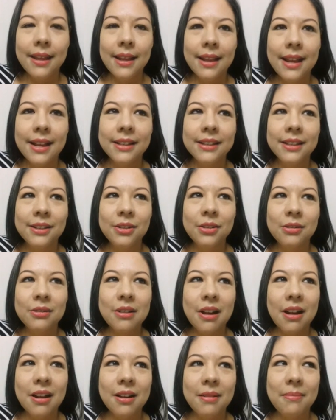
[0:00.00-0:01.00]
they like to
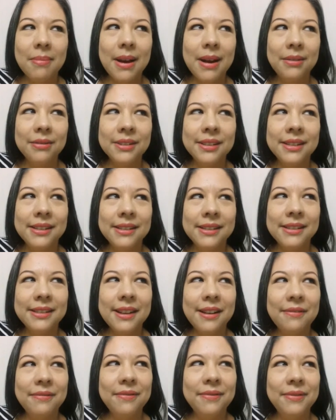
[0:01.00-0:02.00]
talk about
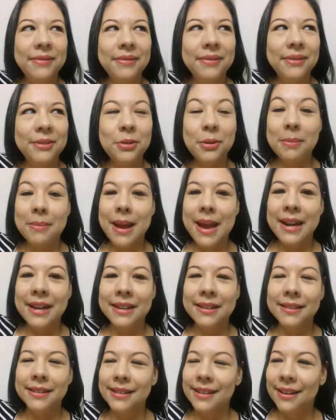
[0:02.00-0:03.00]
stuff,
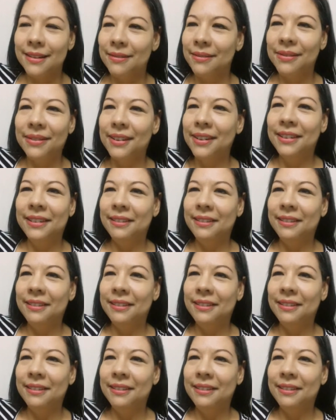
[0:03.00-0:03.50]
dramatic stuff.